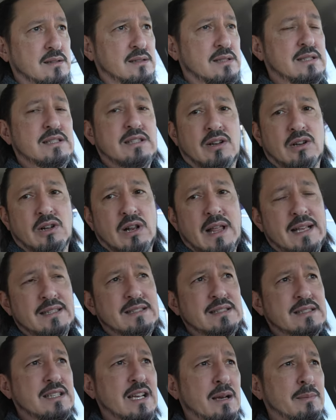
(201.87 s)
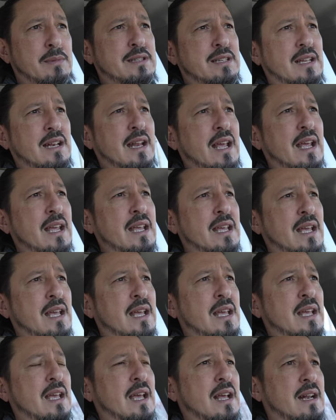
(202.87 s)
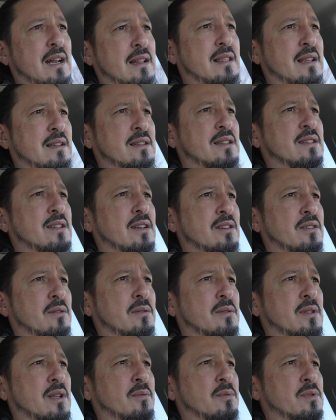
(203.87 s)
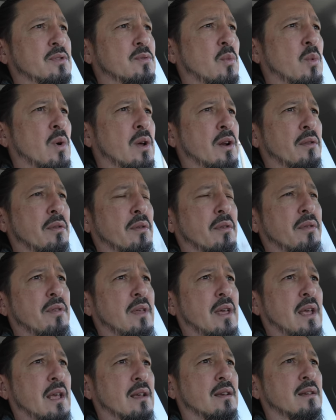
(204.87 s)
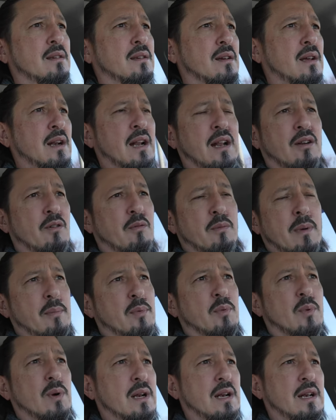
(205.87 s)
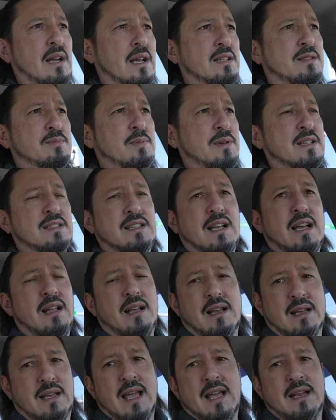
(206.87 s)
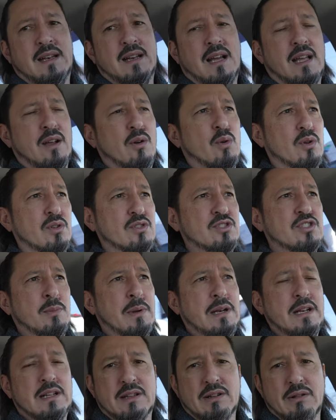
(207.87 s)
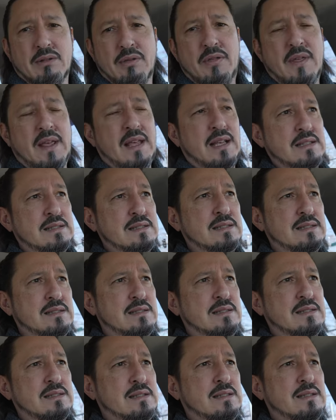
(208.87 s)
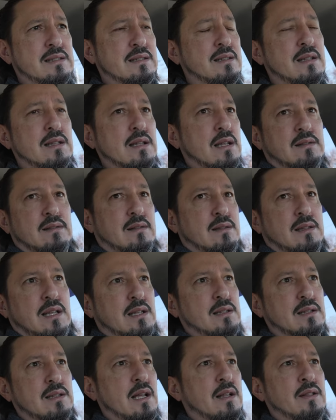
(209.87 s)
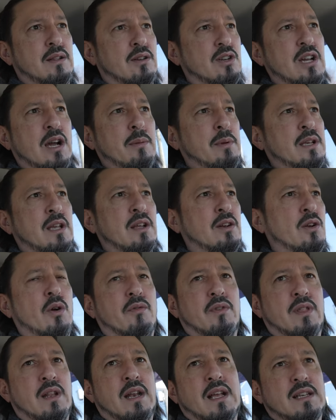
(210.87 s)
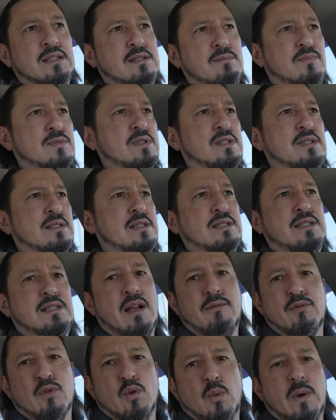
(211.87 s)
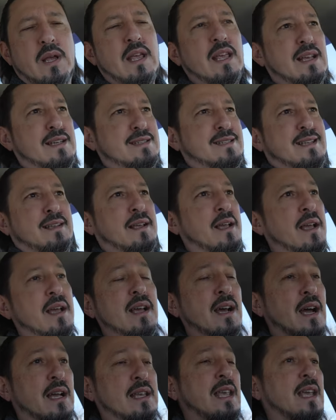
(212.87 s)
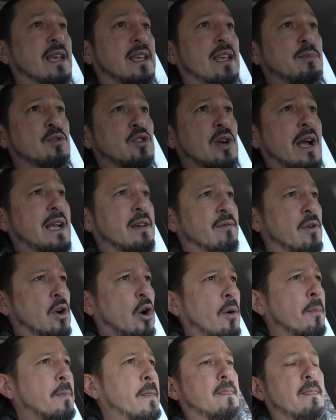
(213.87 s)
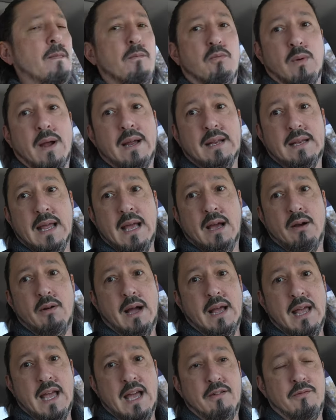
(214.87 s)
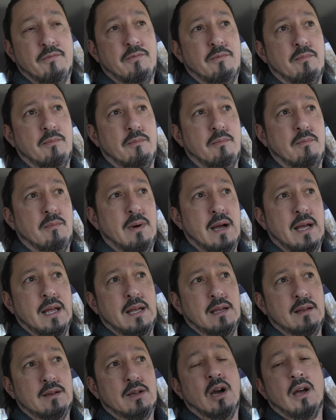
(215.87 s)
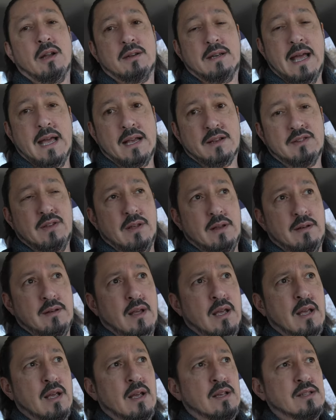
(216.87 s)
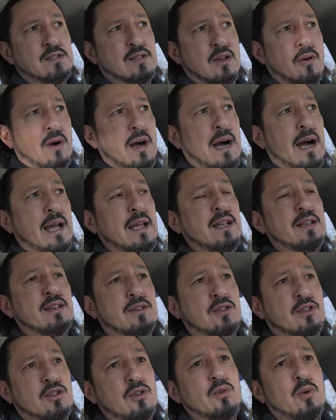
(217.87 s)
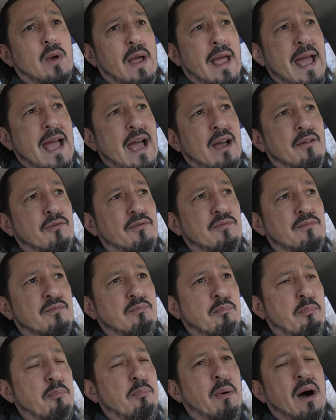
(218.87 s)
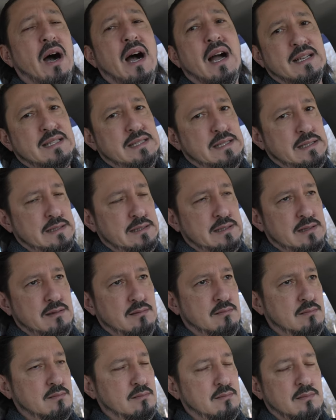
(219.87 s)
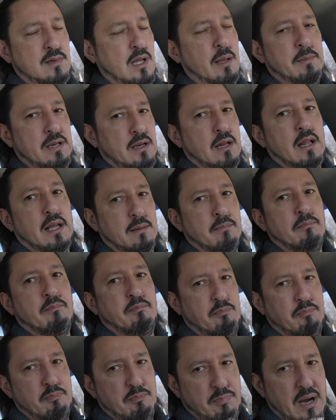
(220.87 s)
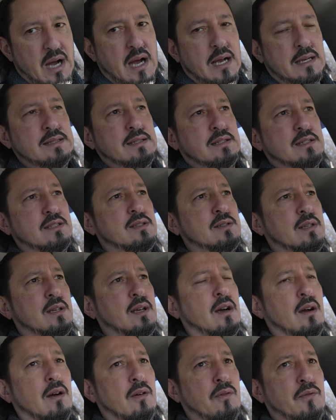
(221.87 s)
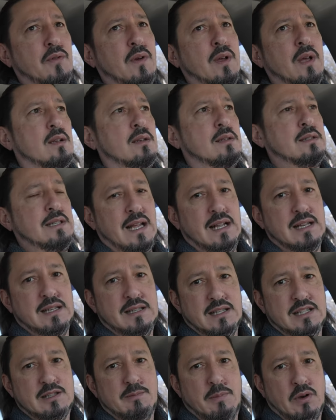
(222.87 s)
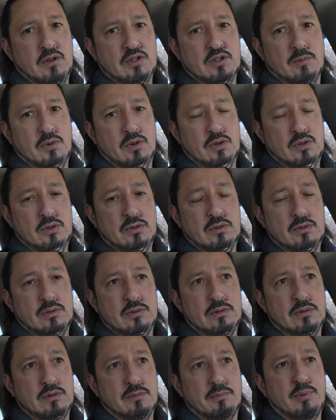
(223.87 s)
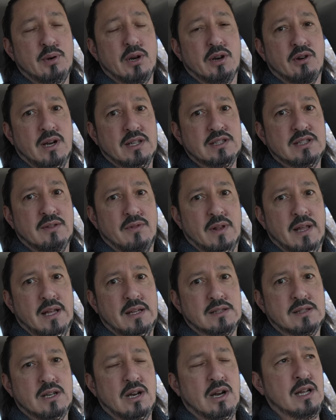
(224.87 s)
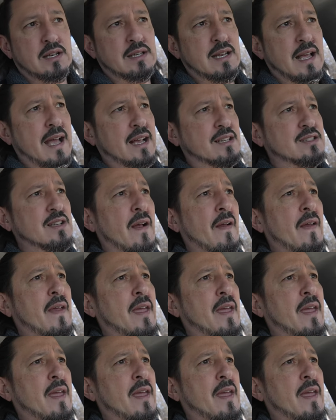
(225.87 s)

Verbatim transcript: sunglasses coming today, and I think that there there was one other thing, and I don't remember what it is because I again I ordered so many little things uh, that and they're coming in over the next several weeks. I can't keep track of it all. Right now I have my contacts in. So I do have boxes. I mean like boxes of daily disposable progressive lens contacts.